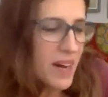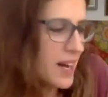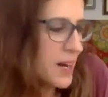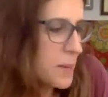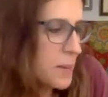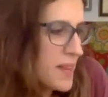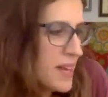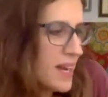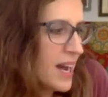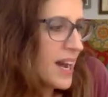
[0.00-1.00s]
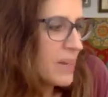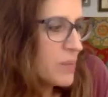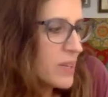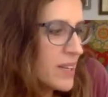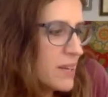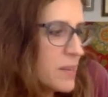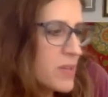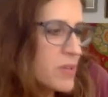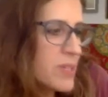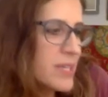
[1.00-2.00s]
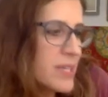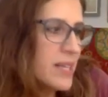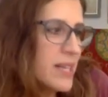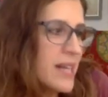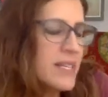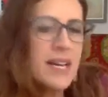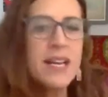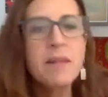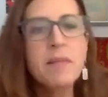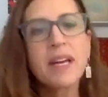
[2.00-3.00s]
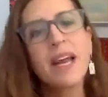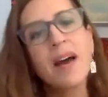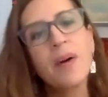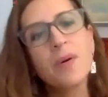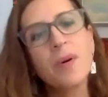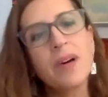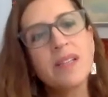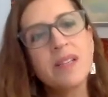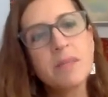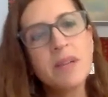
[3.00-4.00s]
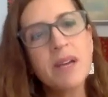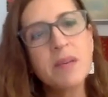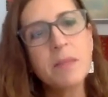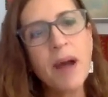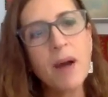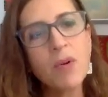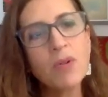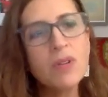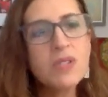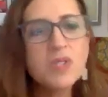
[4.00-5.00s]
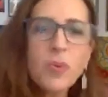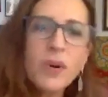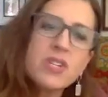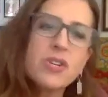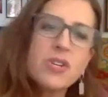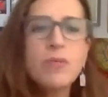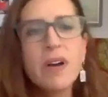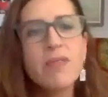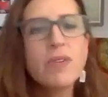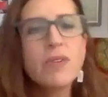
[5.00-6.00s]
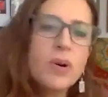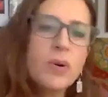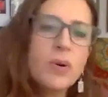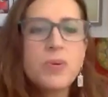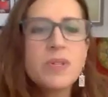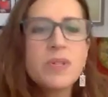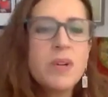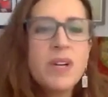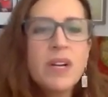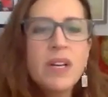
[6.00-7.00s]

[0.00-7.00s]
but I really am interested in that dynamic, and how sometimes the power roles switch, and you never know who's,